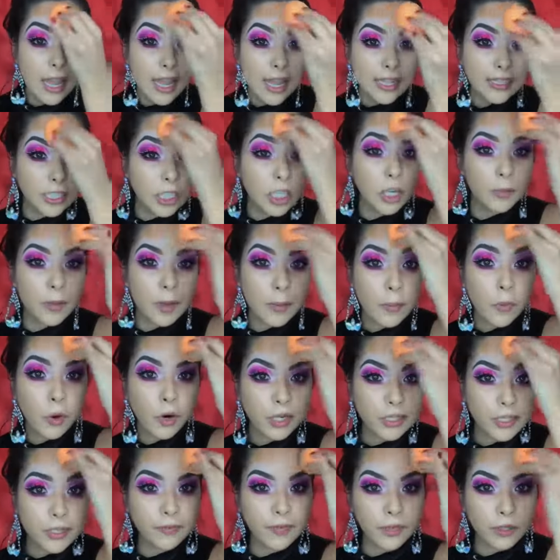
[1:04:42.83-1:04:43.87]
It's a little bit more
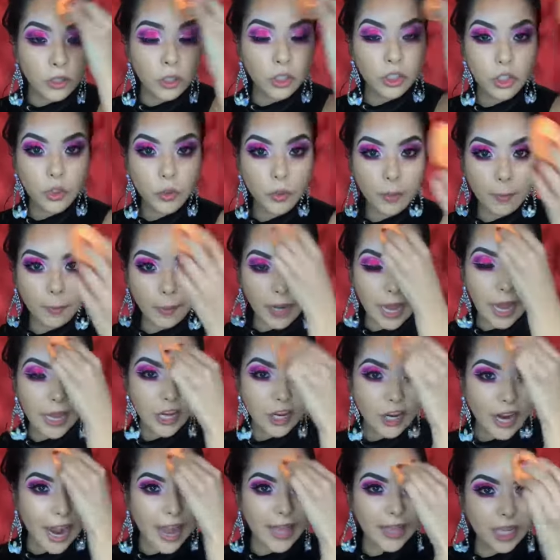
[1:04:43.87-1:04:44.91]
difficult to apply
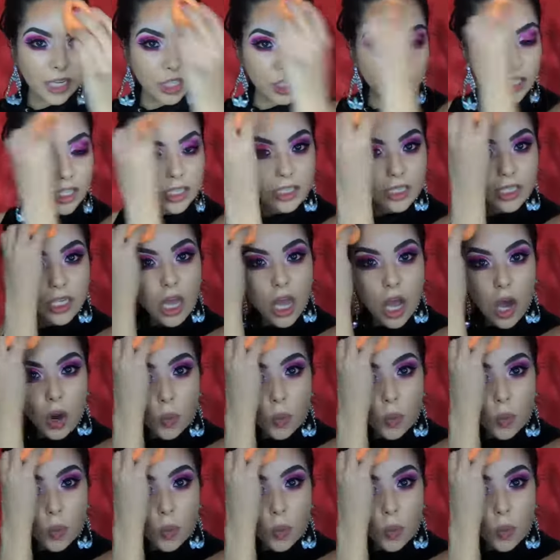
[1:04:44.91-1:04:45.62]
your eyelashes